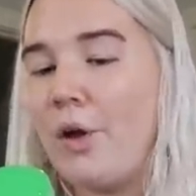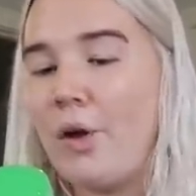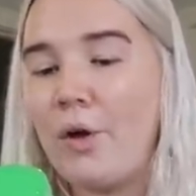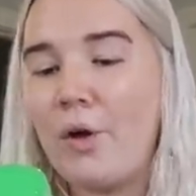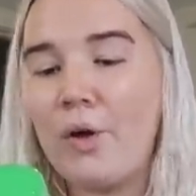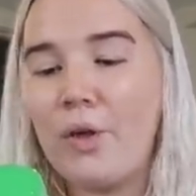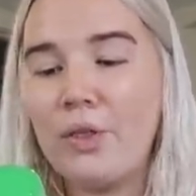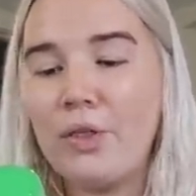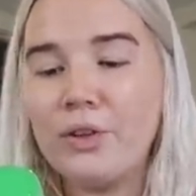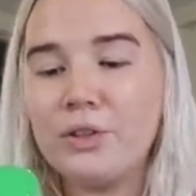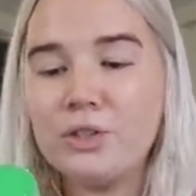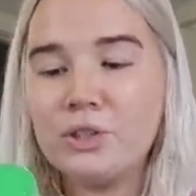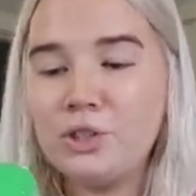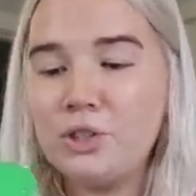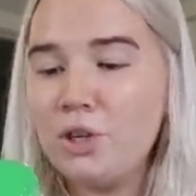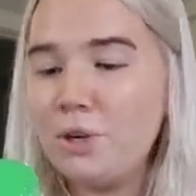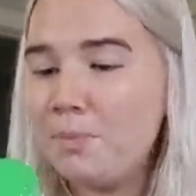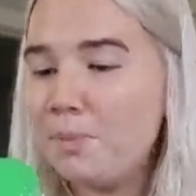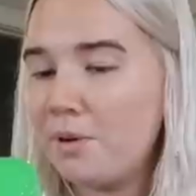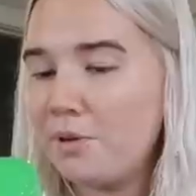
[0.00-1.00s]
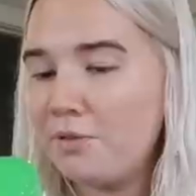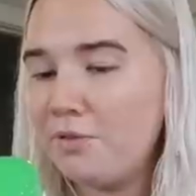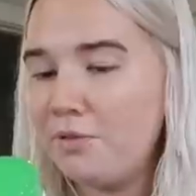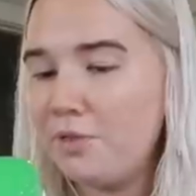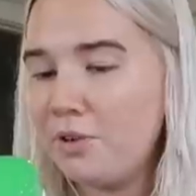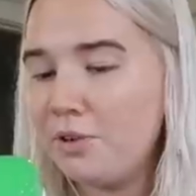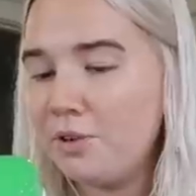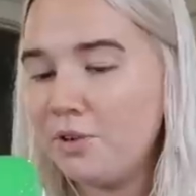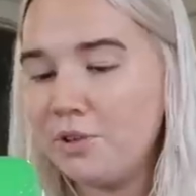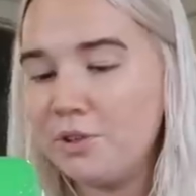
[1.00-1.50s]
all the
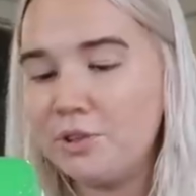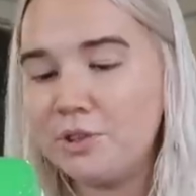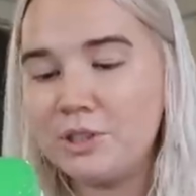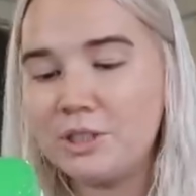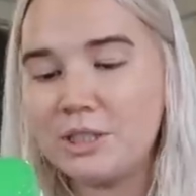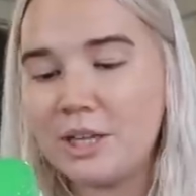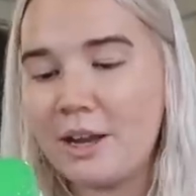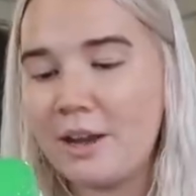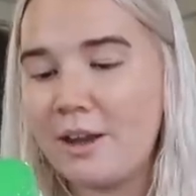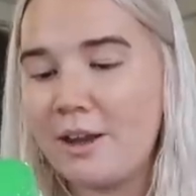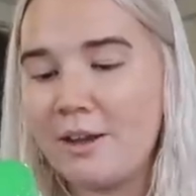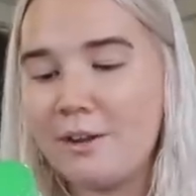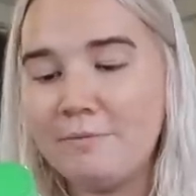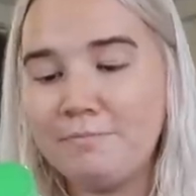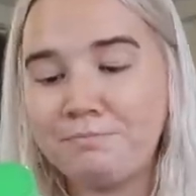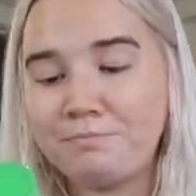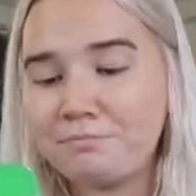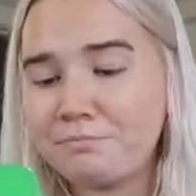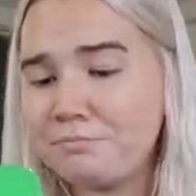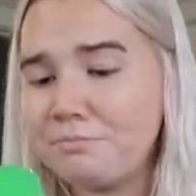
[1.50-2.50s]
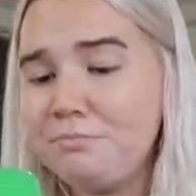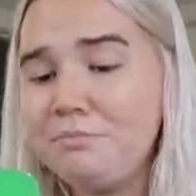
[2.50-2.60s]
superfoods, and